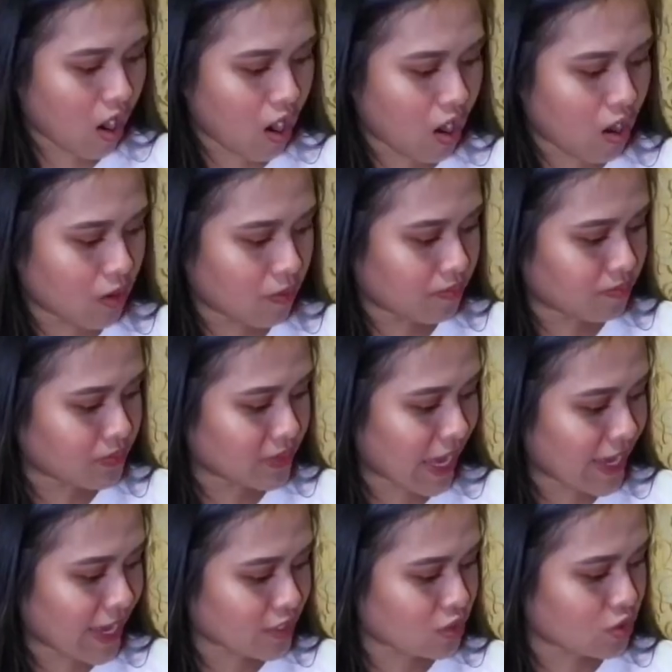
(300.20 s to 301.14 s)

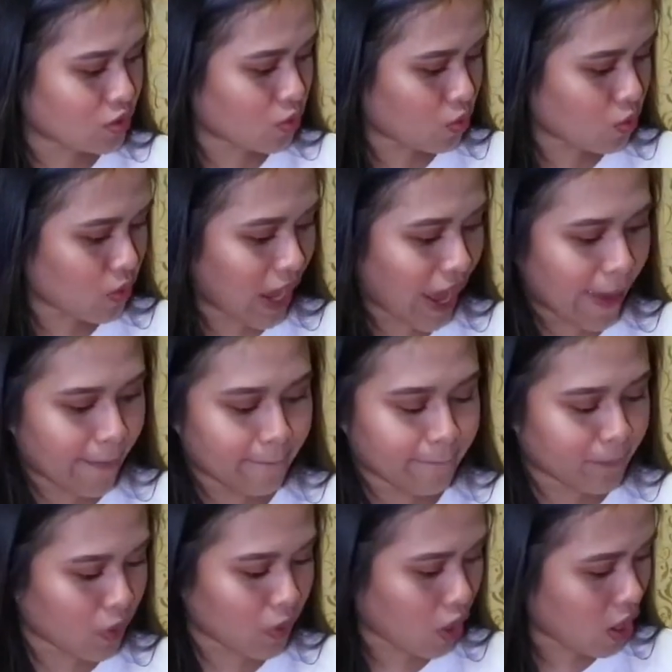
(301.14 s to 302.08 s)
Daiso, I
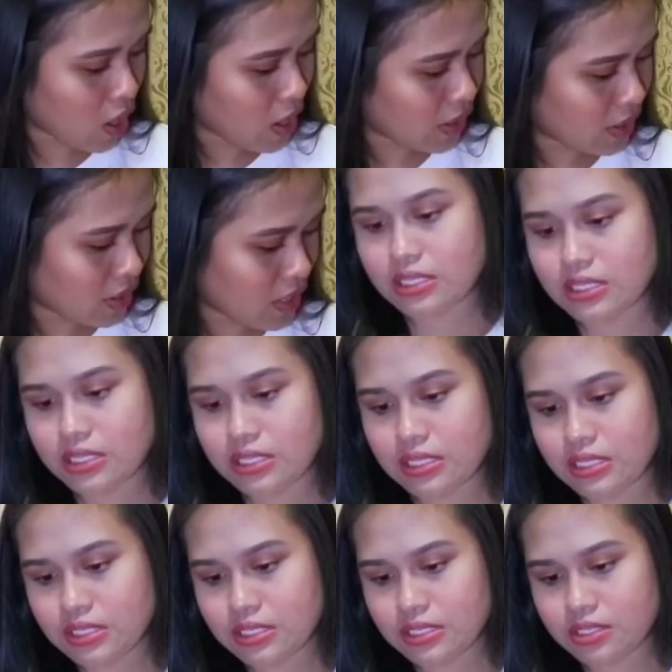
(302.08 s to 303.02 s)
bought
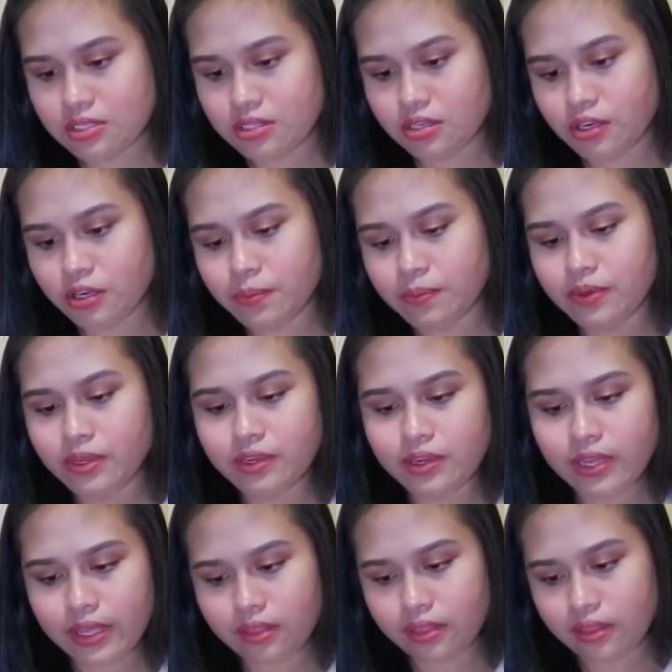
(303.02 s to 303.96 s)
this
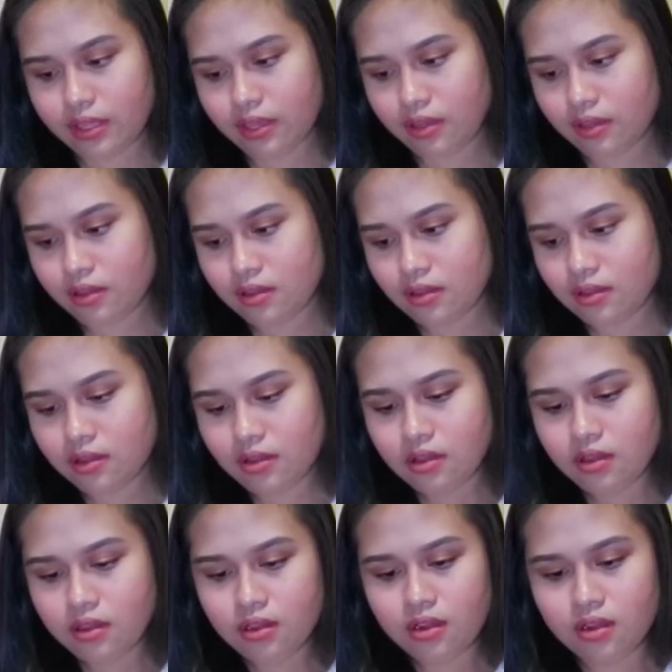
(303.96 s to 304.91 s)
turban, I think.
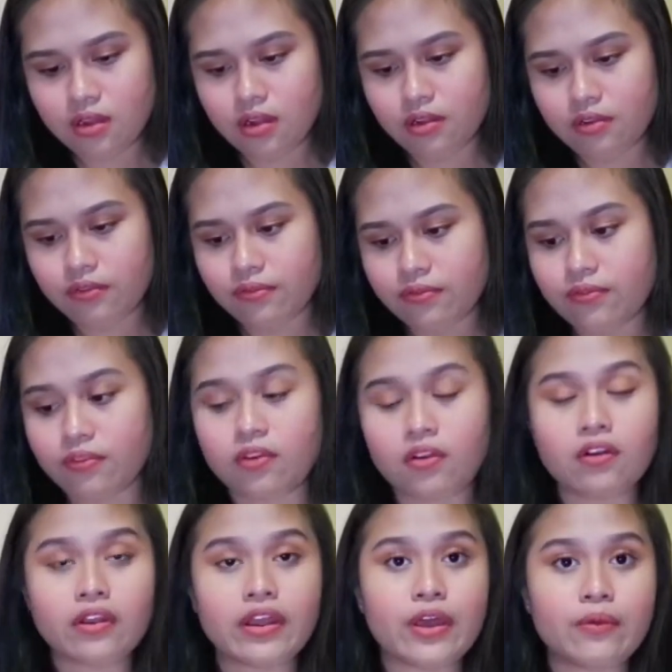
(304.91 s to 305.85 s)

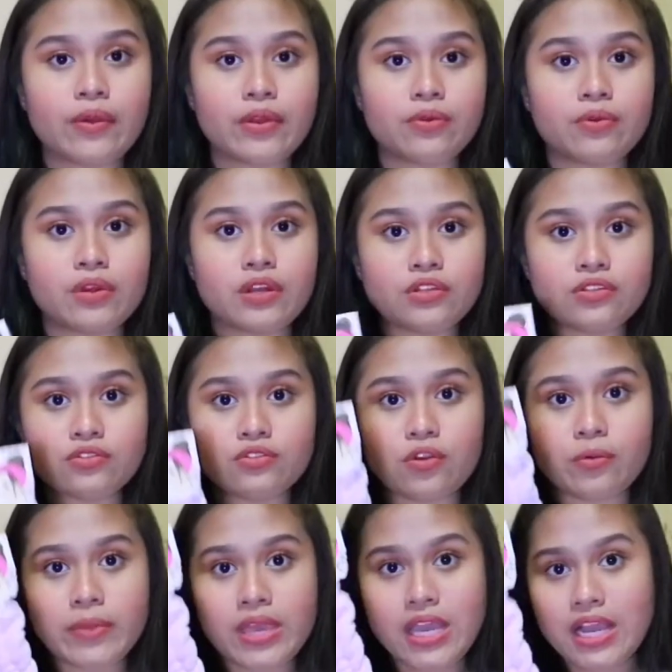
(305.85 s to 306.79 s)
for like when you want to do
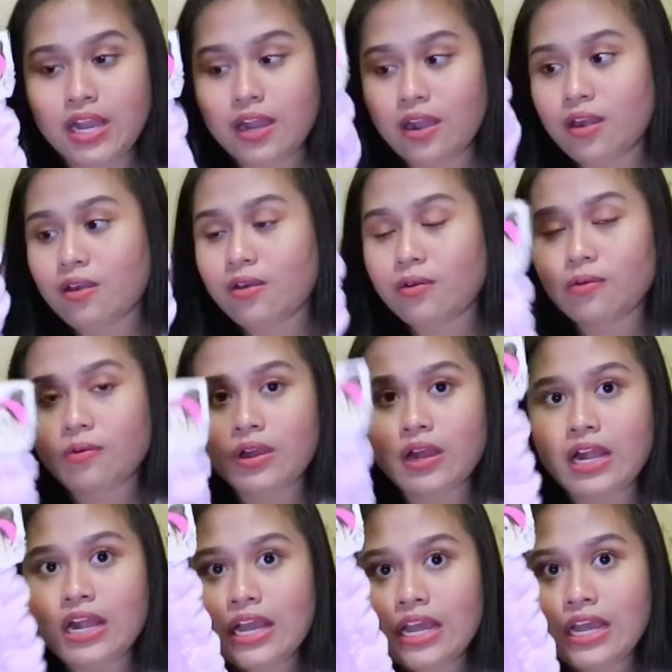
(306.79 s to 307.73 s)
your makeup or
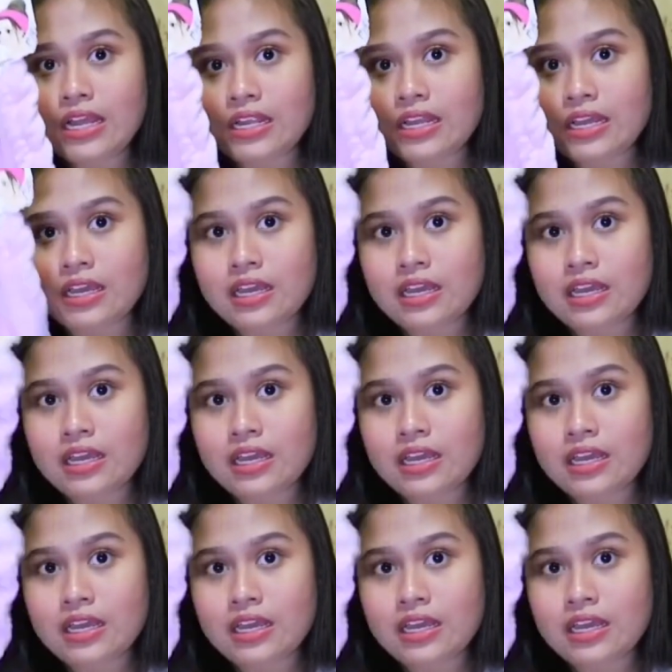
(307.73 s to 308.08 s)
what.